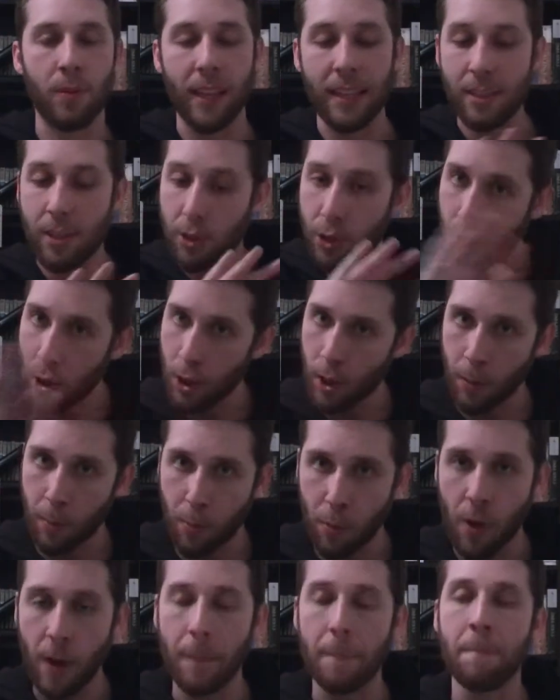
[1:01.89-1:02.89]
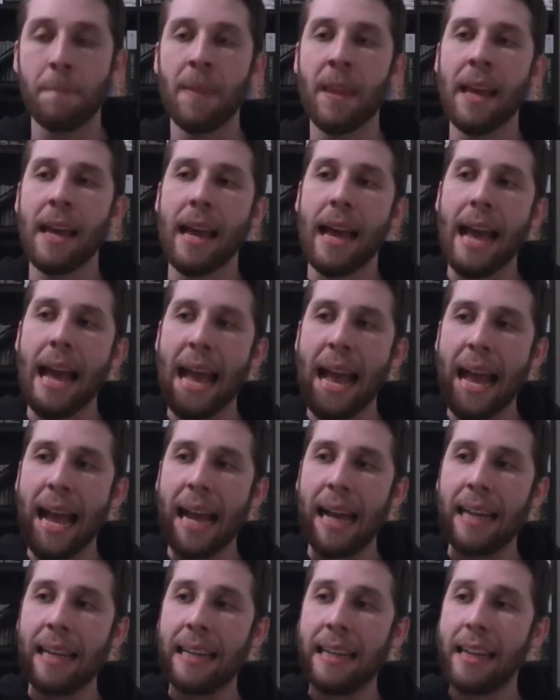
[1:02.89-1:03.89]
That's the turning point.
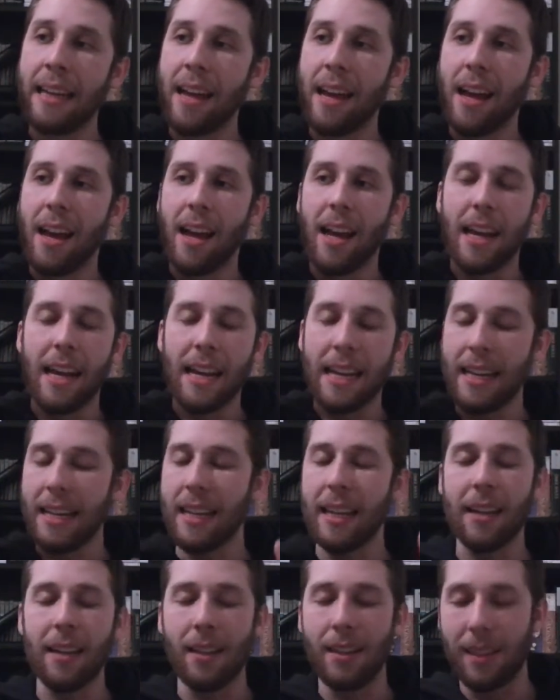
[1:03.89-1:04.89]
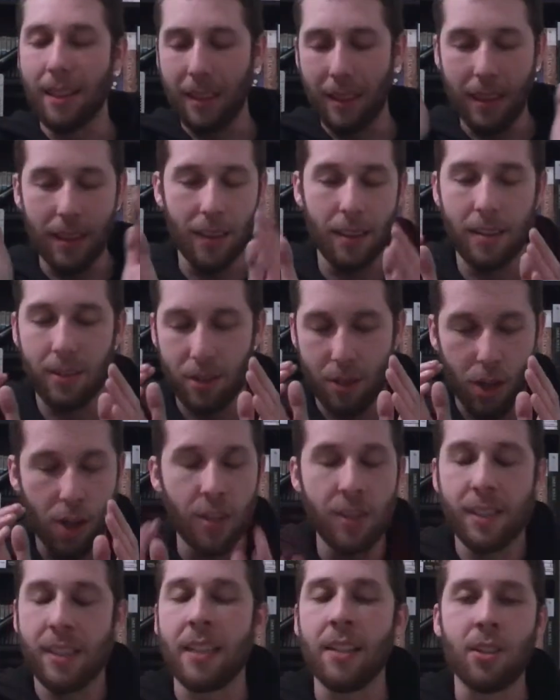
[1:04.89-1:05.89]
And it
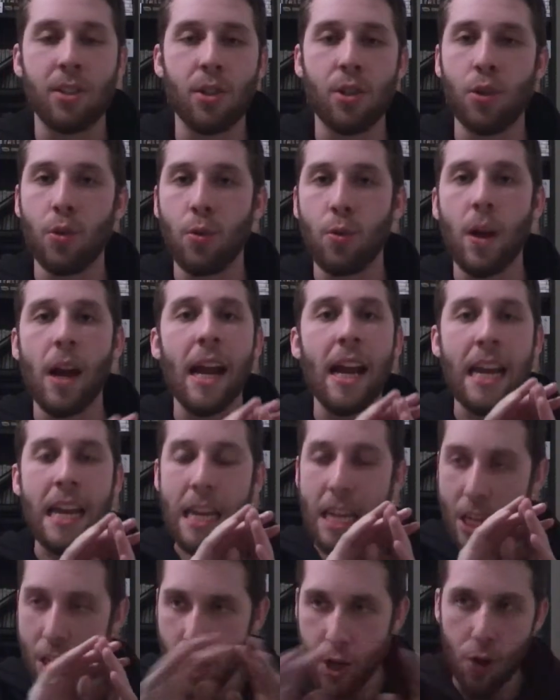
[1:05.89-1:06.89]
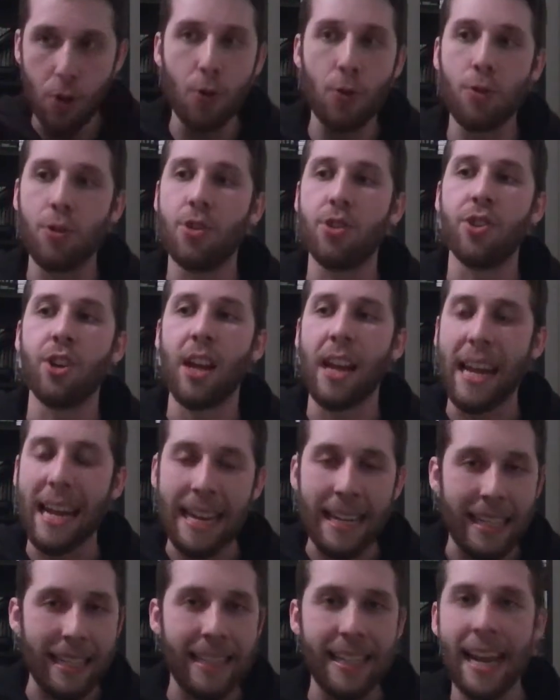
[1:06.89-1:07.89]
turns into a huge,
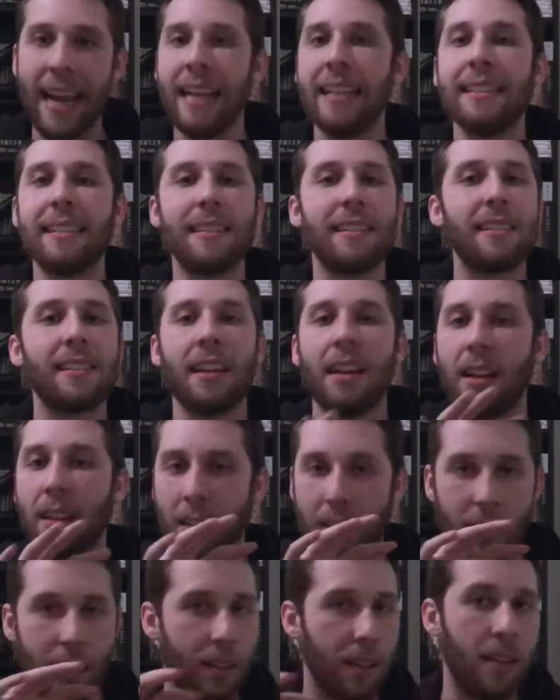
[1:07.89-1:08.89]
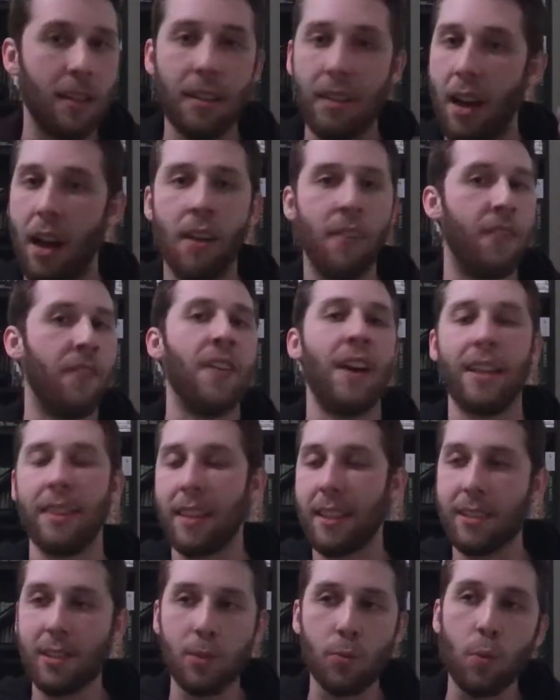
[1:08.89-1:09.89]
intense gunfight.
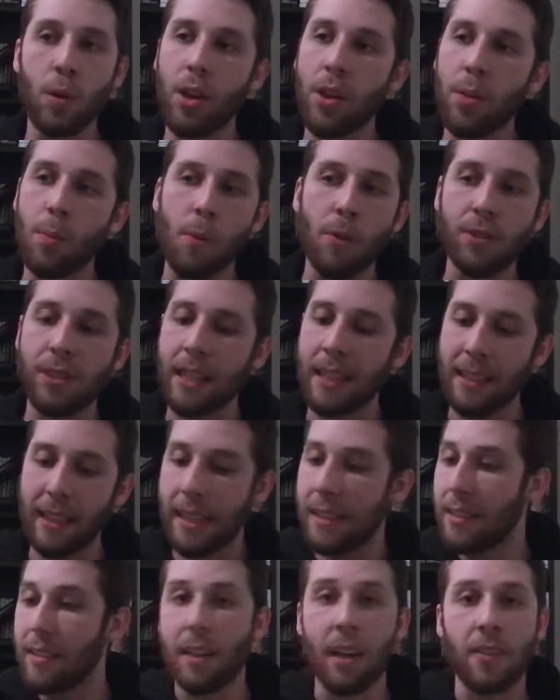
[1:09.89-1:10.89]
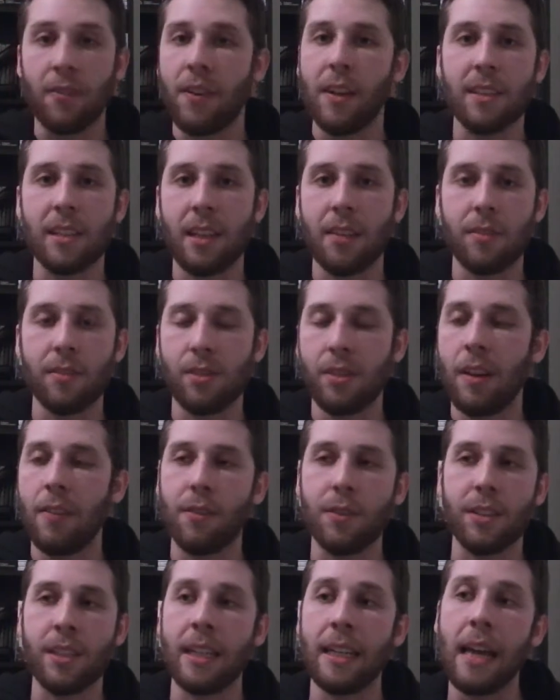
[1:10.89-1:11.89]
This is one of the most intense gunfights I've
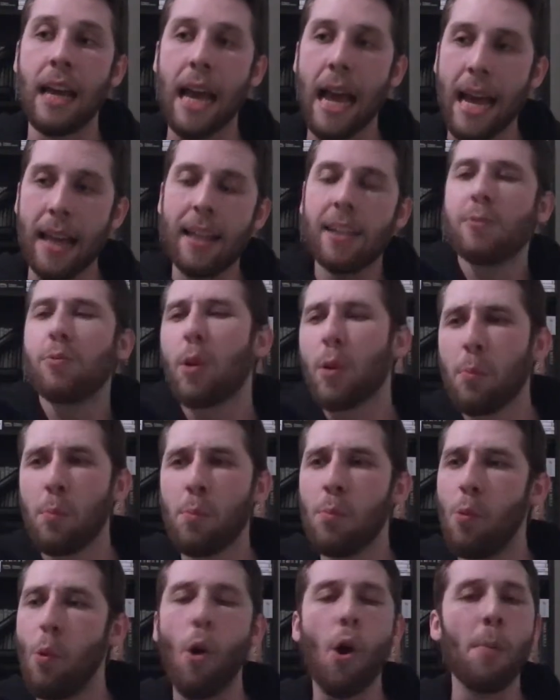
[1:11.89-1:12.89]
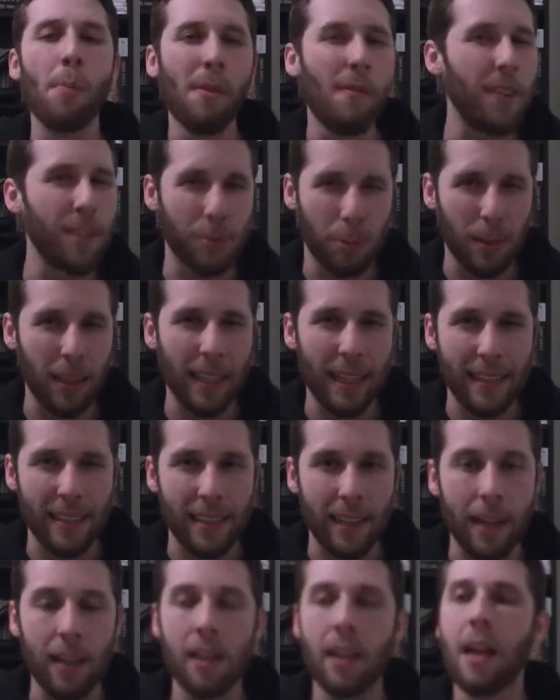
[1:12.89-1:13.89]
ever seen. And that's where war movies really
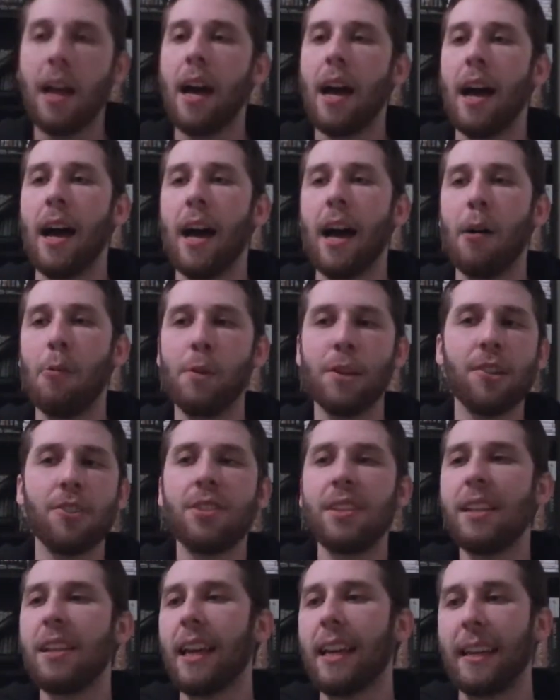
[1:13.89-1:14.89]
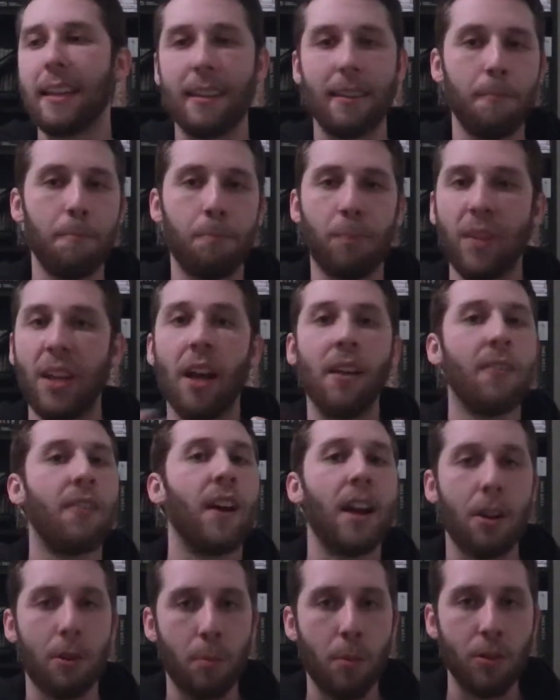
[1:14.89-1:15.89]
excel. When you see like
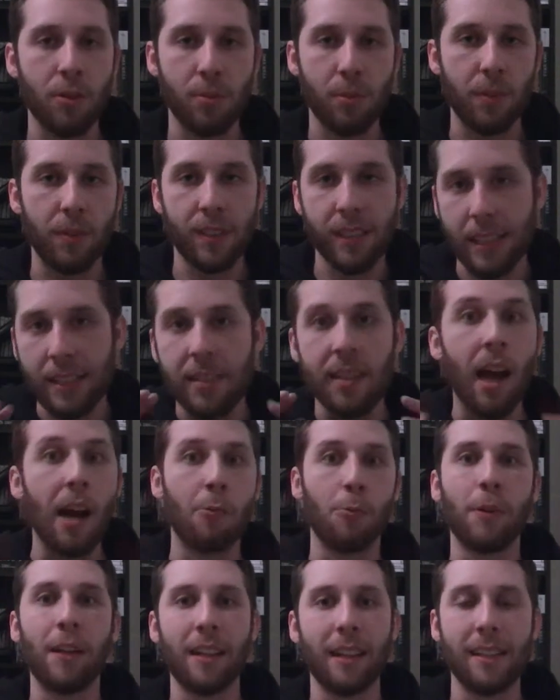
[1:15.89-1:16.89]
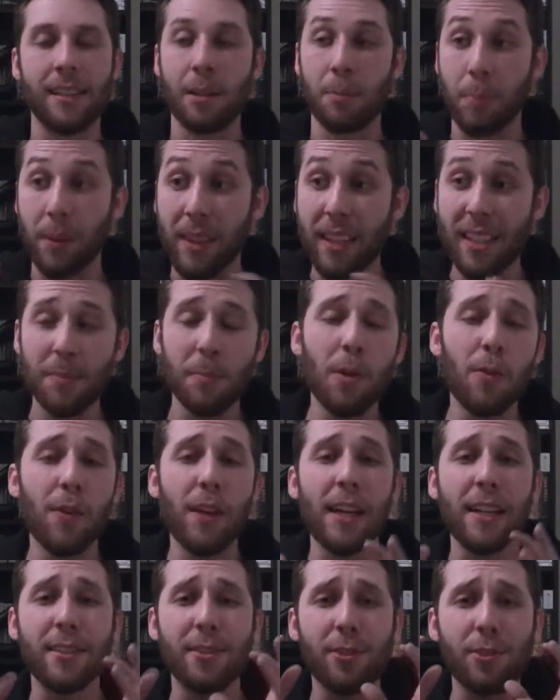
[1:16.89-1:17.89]
gunfire in most movies, it's not realistic, but this movie,
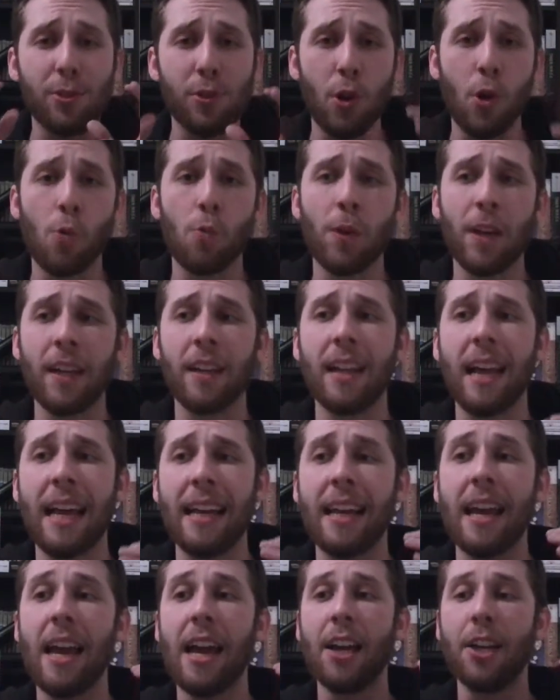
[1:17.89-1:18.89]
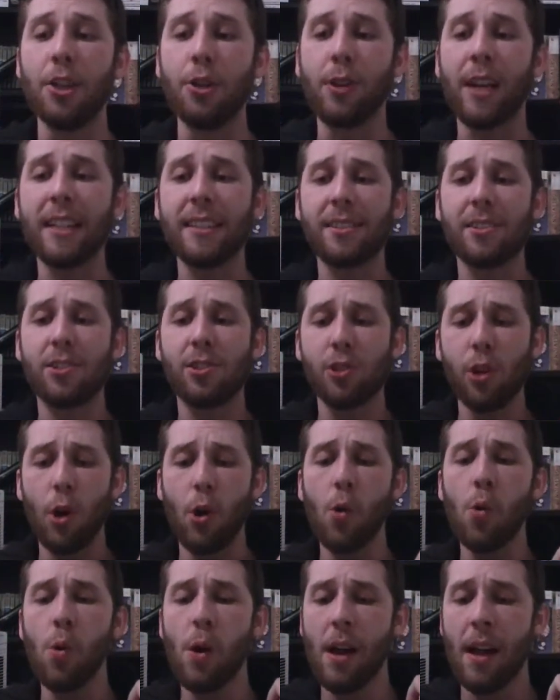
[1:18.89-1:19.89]
it's so real. And you get
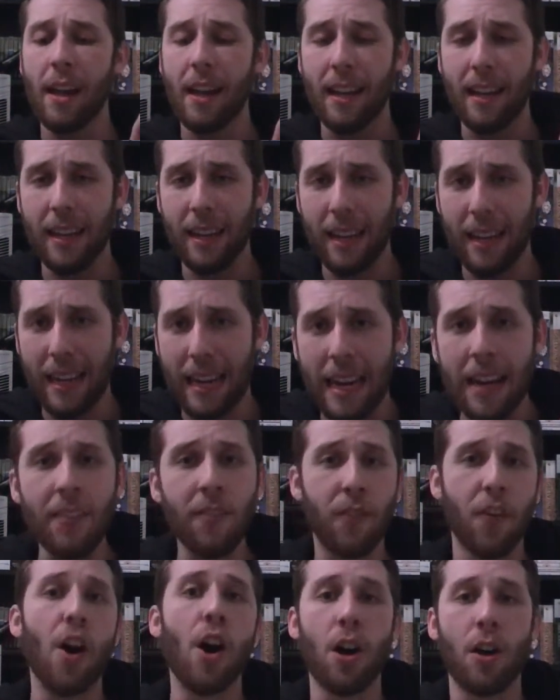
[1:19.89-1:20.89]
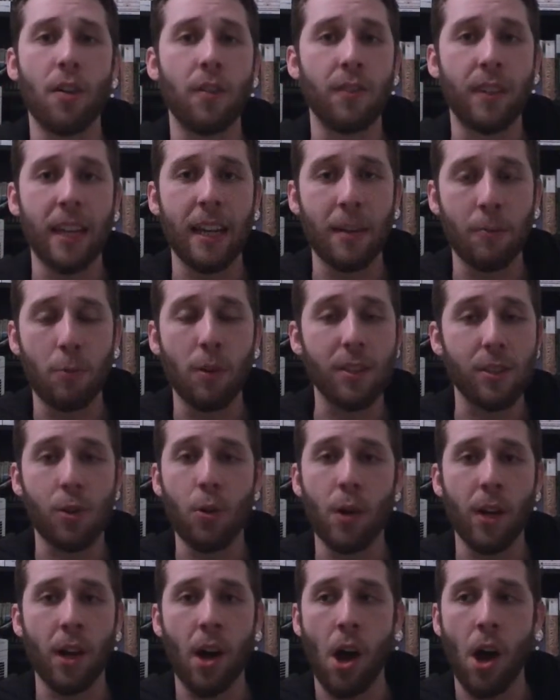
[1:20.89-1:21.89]
so involved in what's
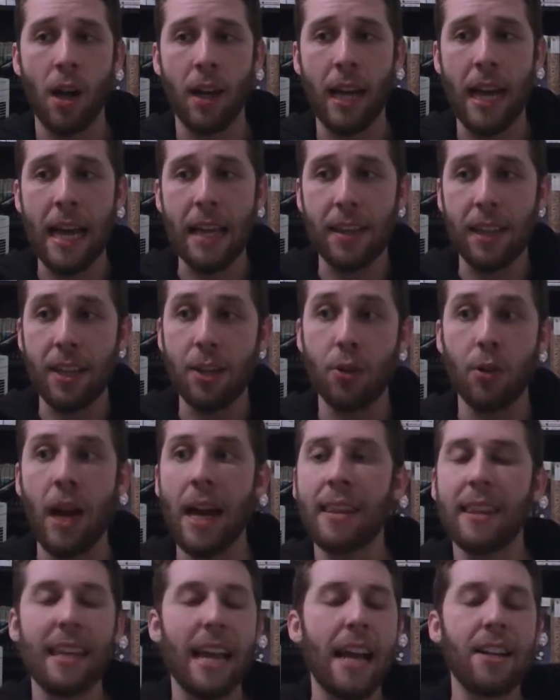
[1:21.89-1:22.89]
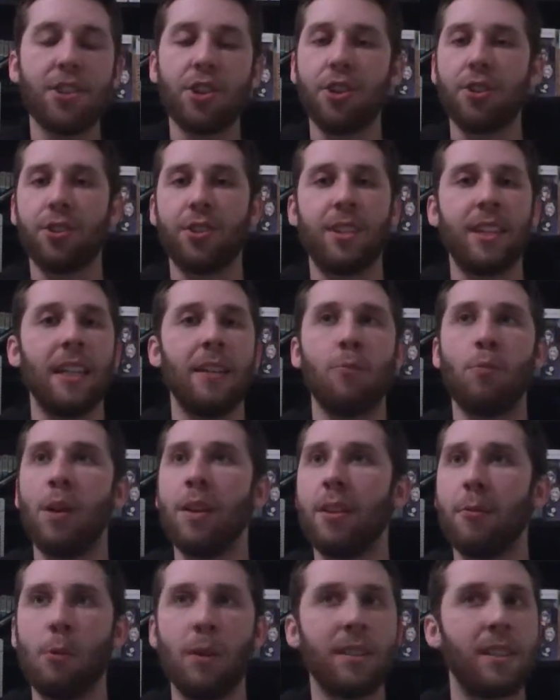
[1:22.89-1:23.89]
going on that you're at the edge of your seat
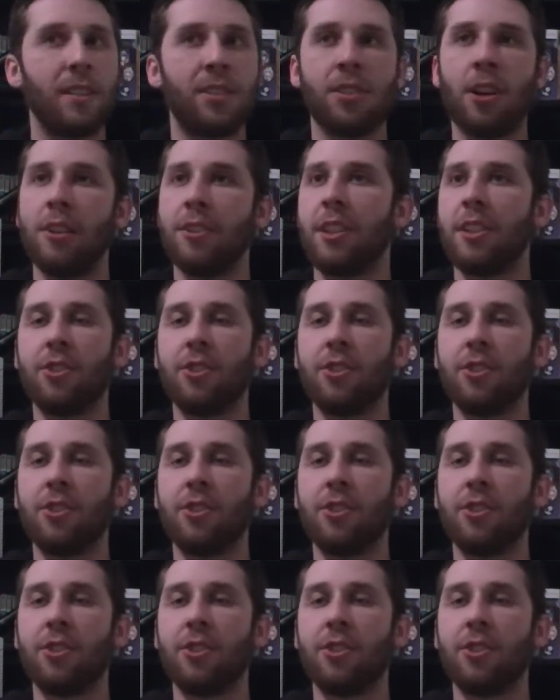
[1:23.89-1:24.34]
once it starts.